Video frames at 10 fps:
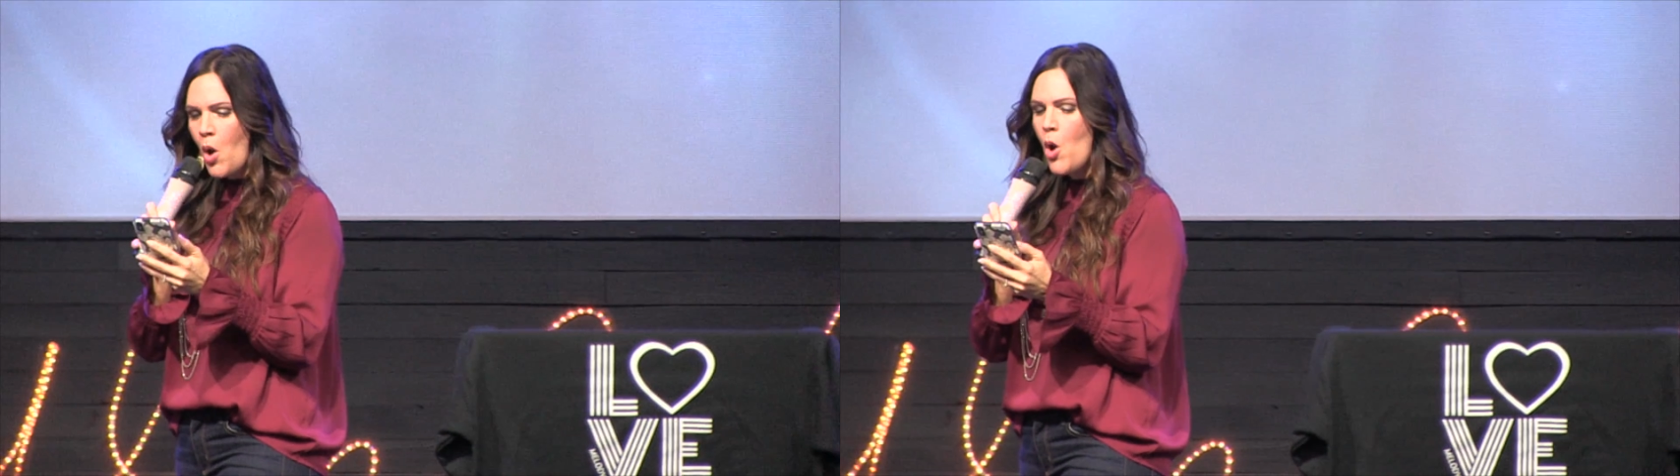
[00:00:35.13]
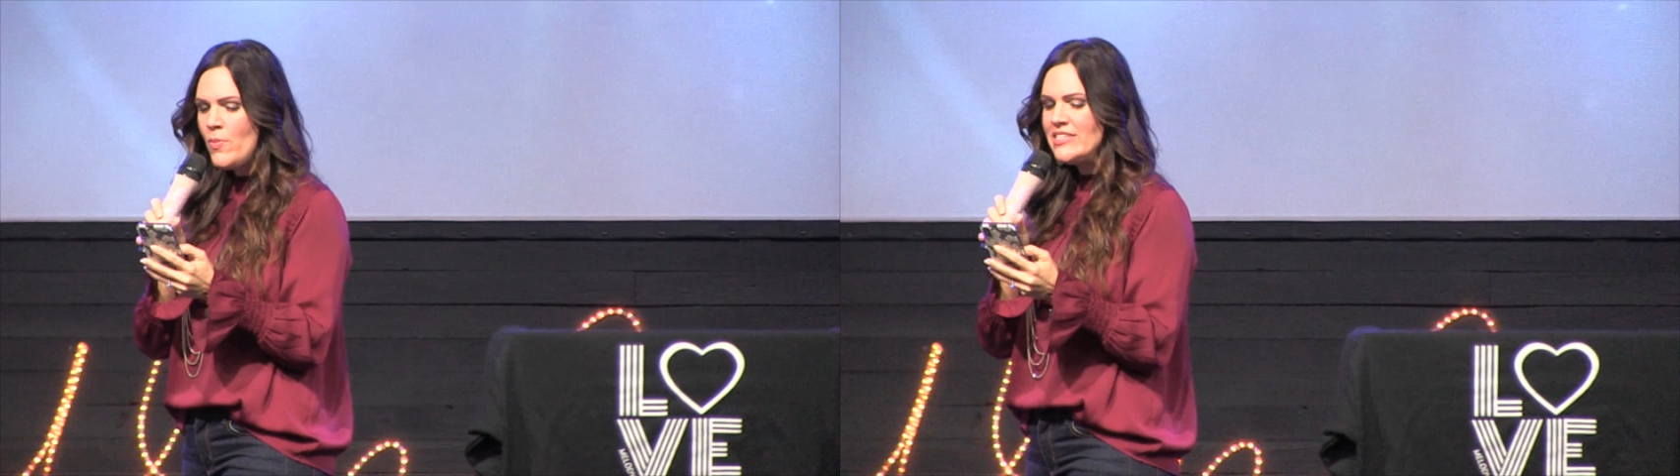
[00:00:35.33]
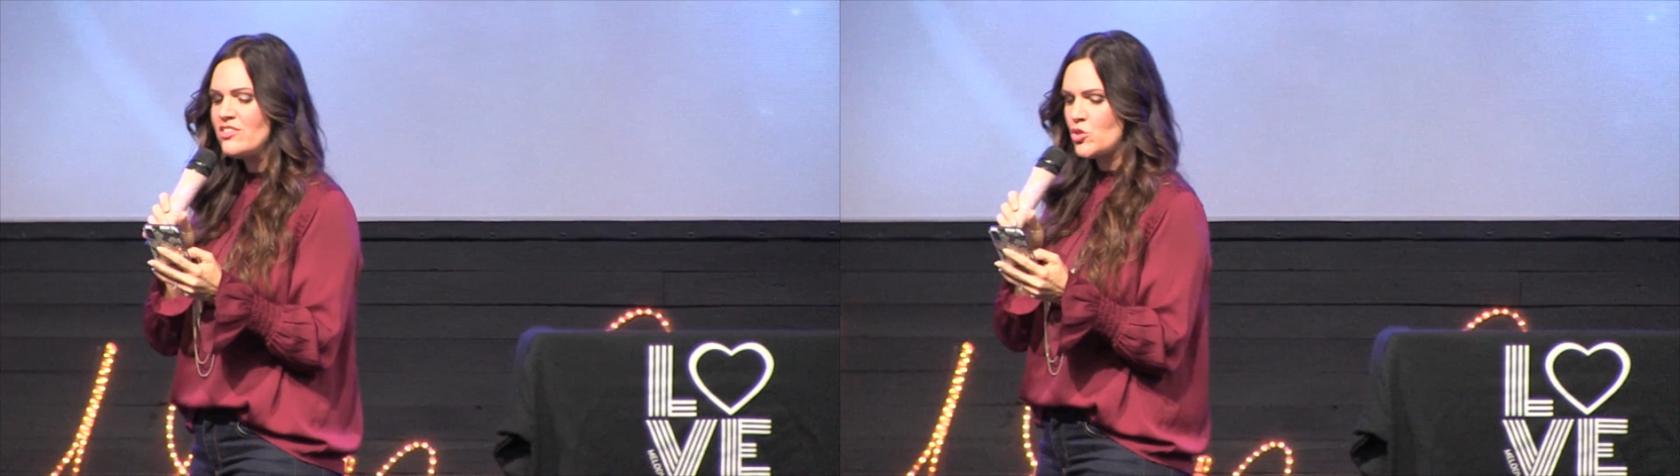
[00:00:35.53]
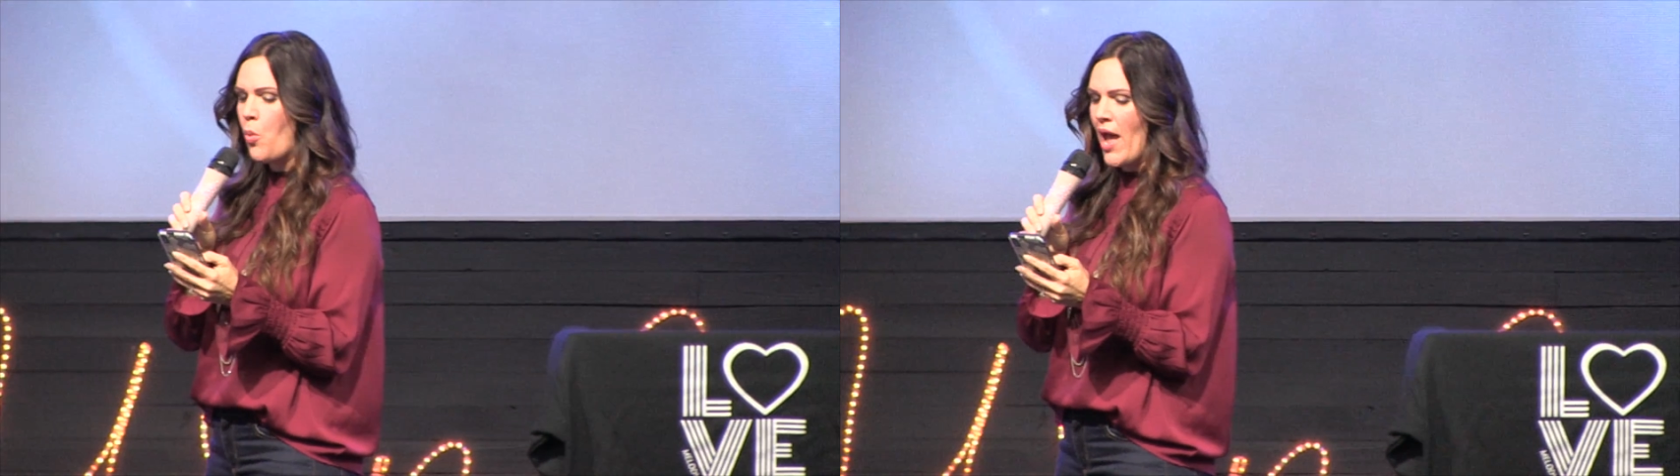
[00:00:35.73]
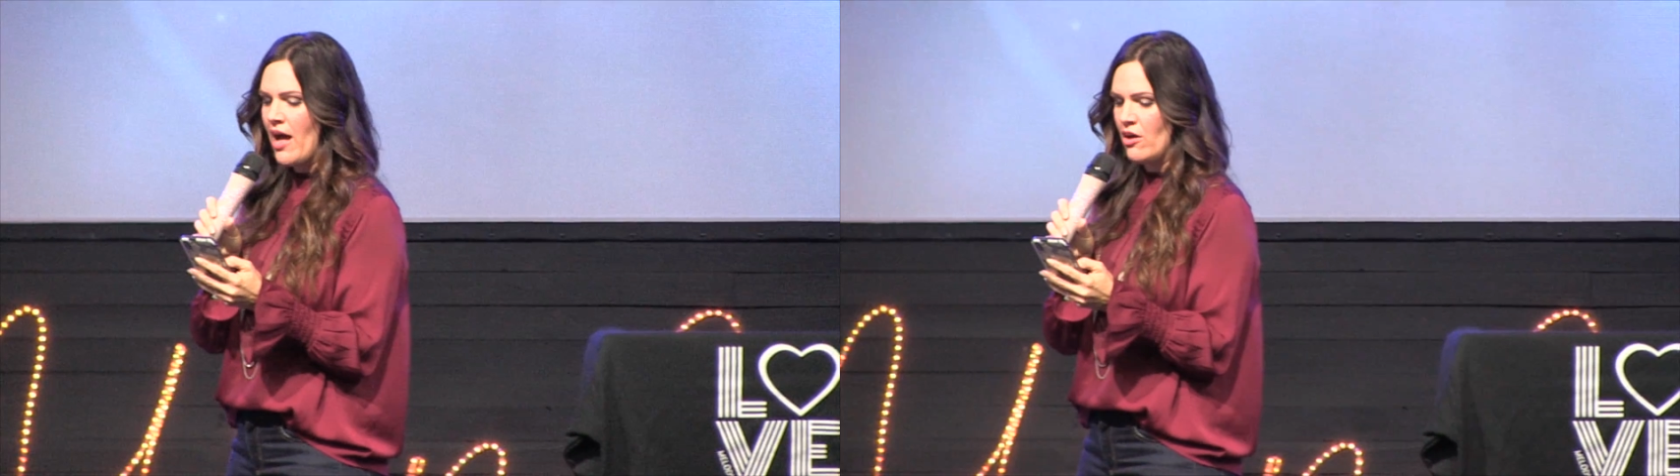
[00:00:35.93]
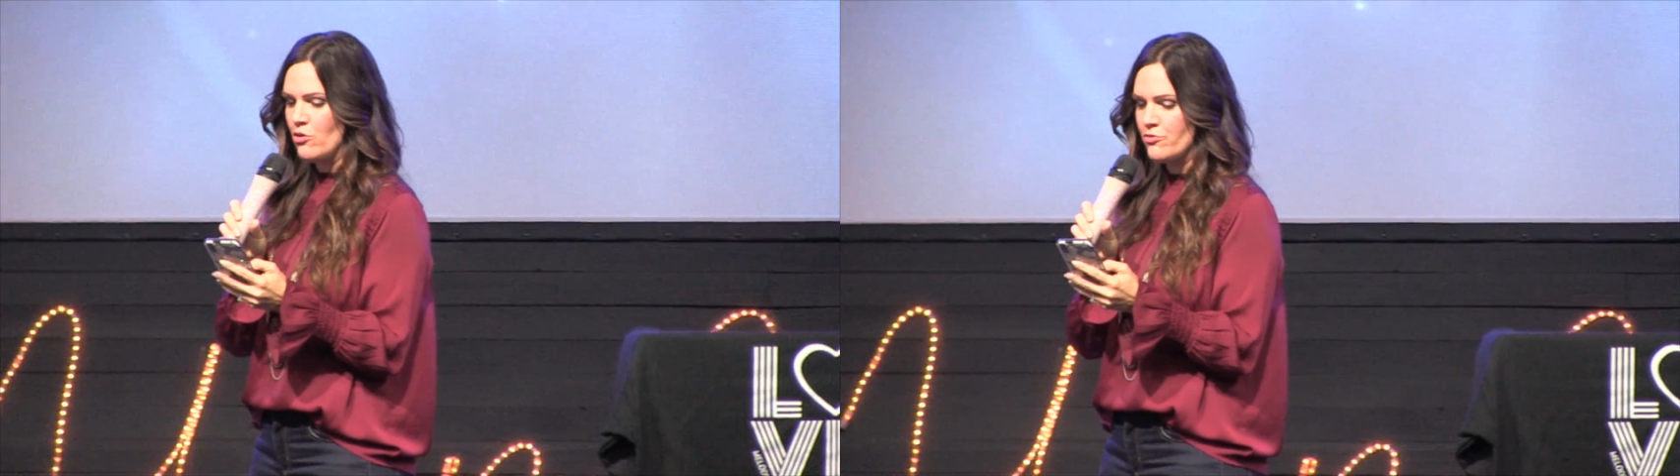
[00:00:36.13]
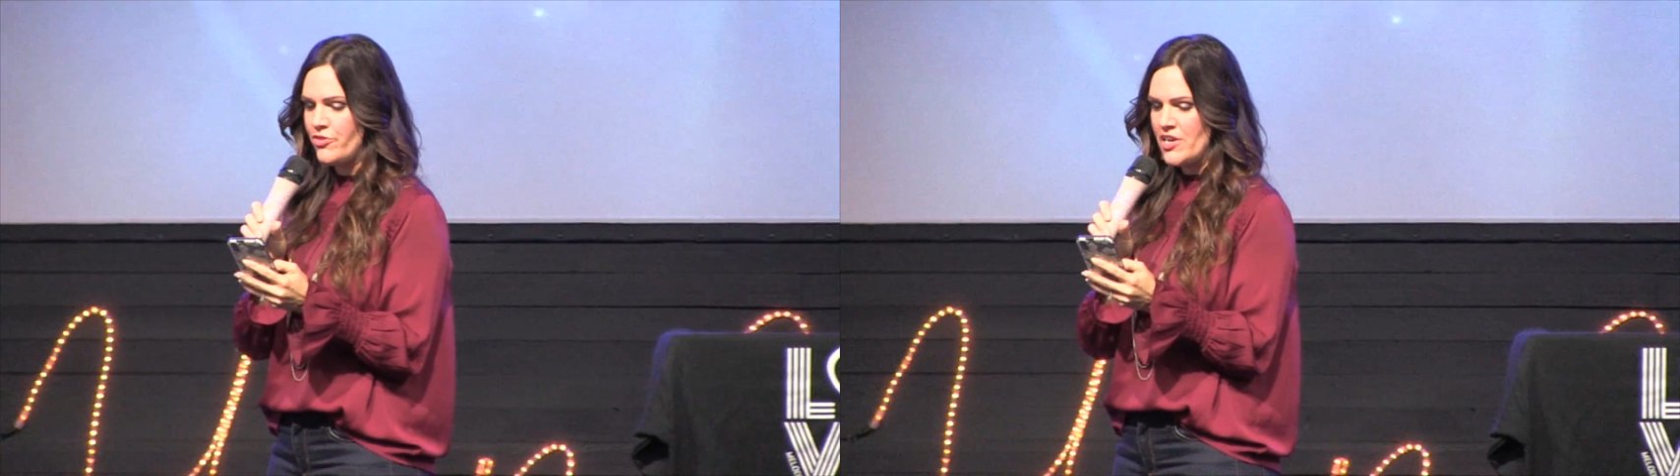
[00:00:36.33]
Romans 12,